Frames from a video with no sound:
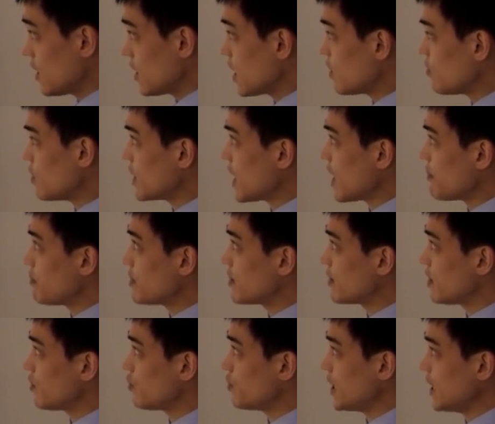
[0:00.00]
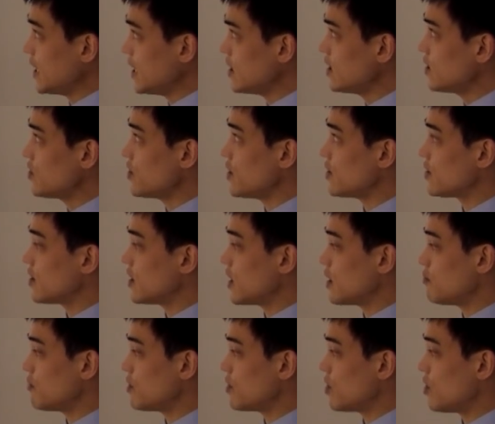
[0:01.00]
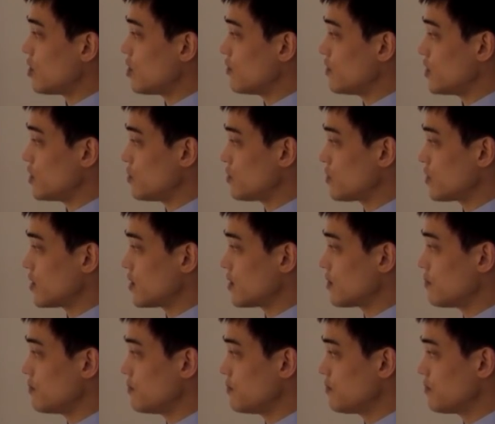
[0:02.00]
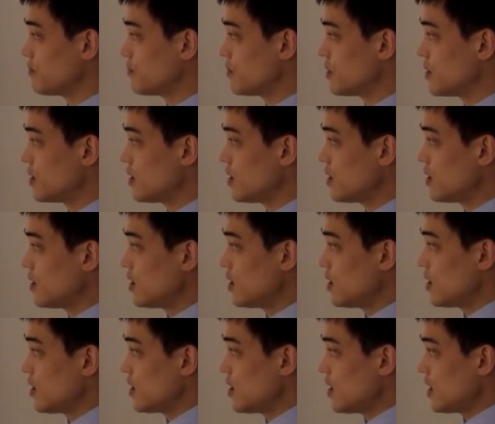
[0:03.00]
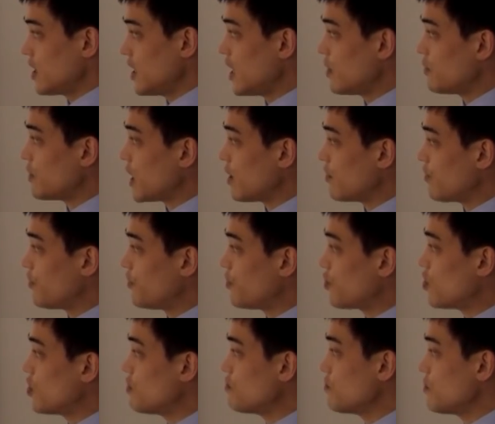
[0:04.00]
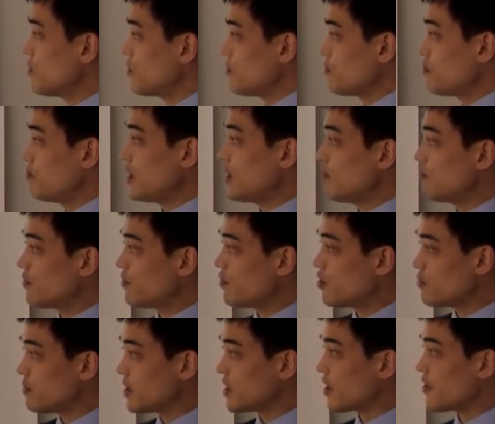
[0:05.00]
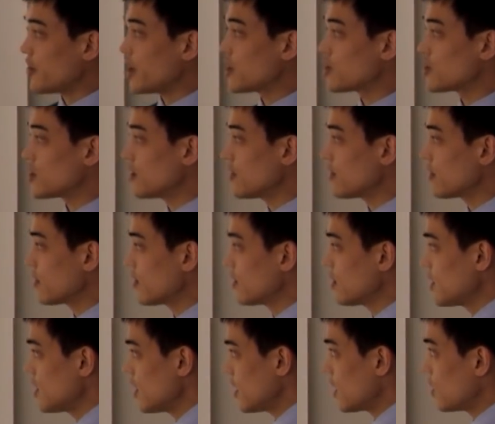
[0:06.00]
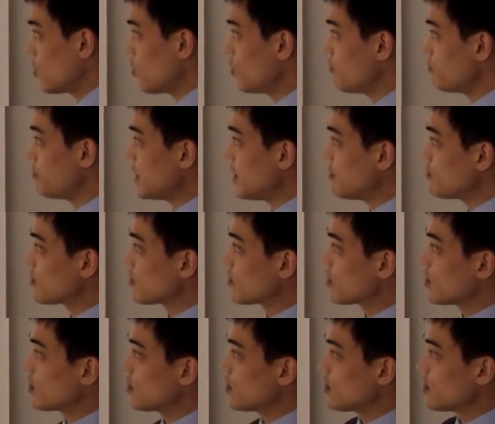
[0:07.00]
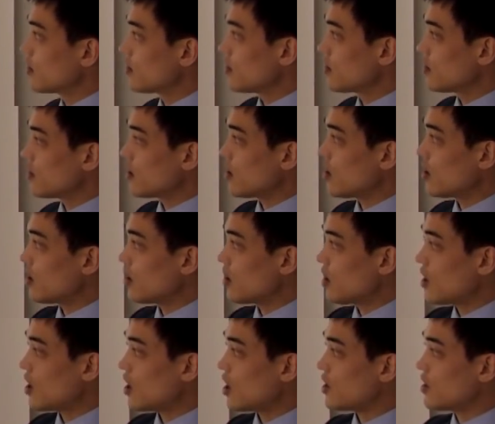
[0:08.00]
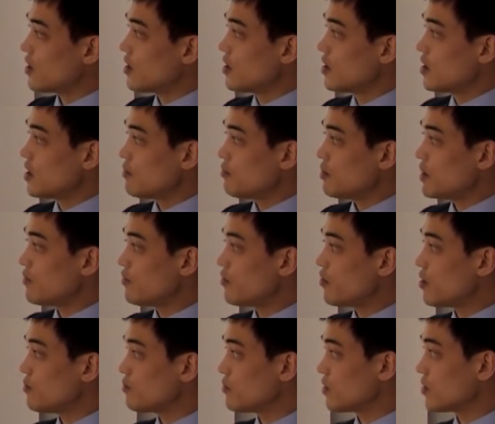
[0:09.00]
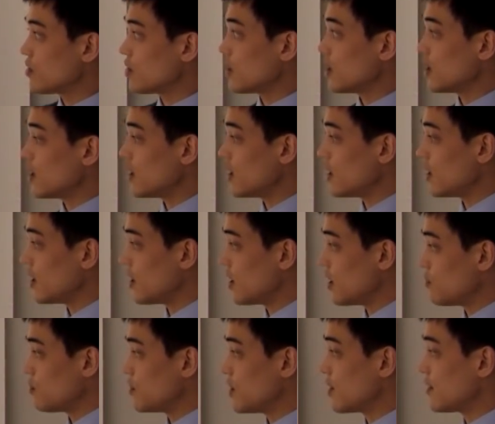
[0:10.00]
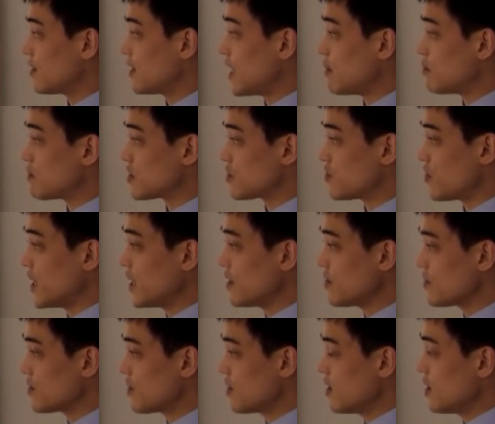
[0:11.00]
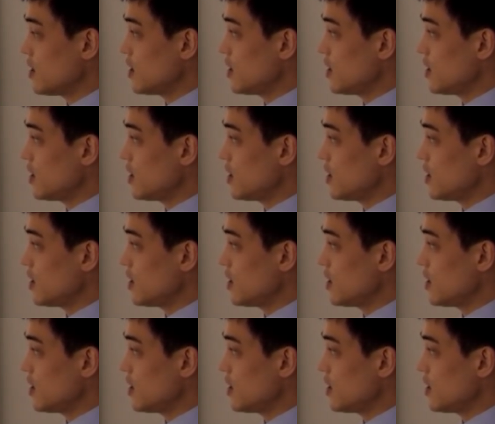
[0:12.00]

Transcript: Now what happens if we increase the number of users? Here we have 4 beam-forming directions, and all beams are beam-formed with the same strength